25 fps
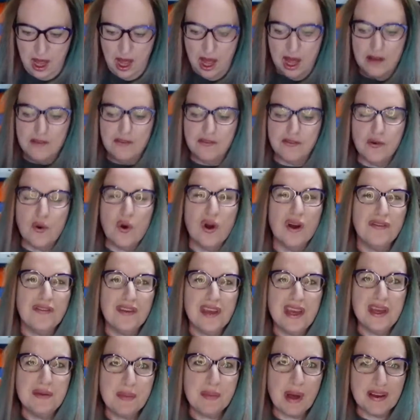Uh, four
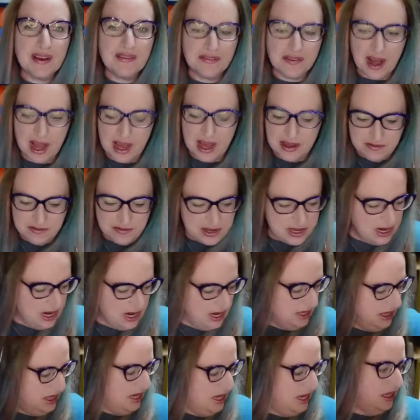feet by five feet,
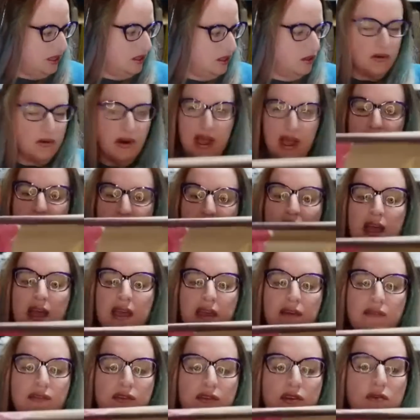I think, Lorraine.
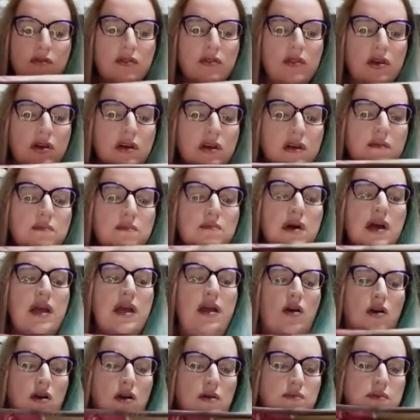Like if you look,
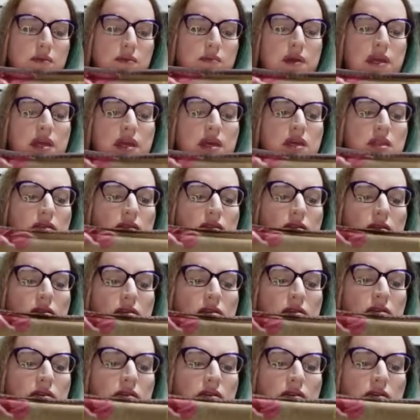my arm span,